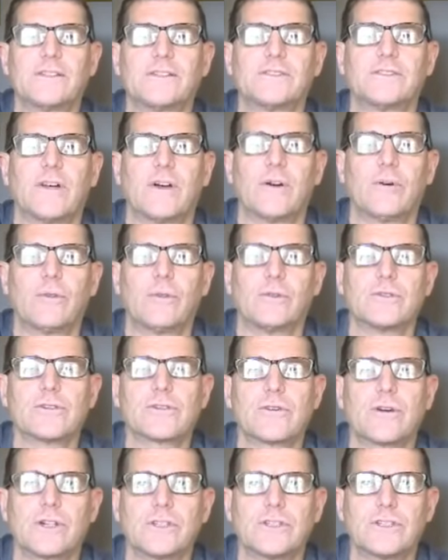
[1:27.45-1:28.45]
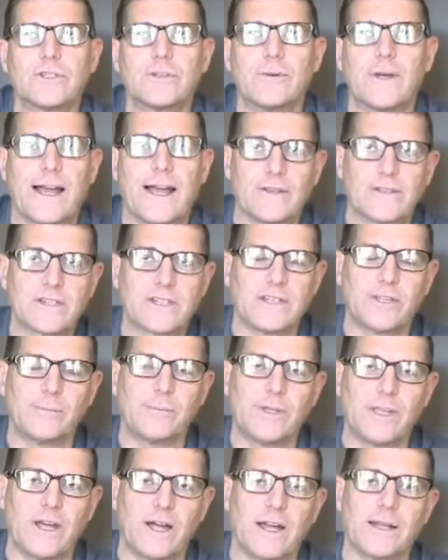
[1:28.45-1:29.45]
So those are our two
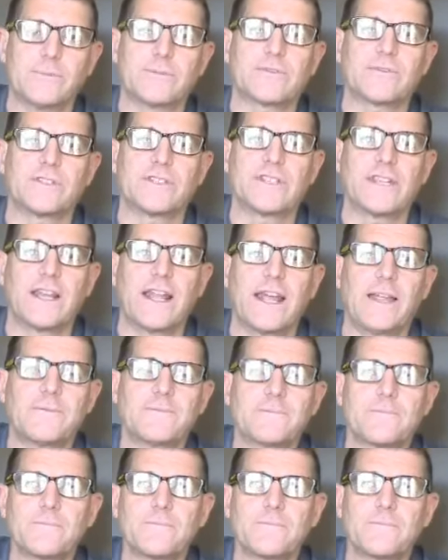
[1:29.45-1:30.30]
housekeeping items for today.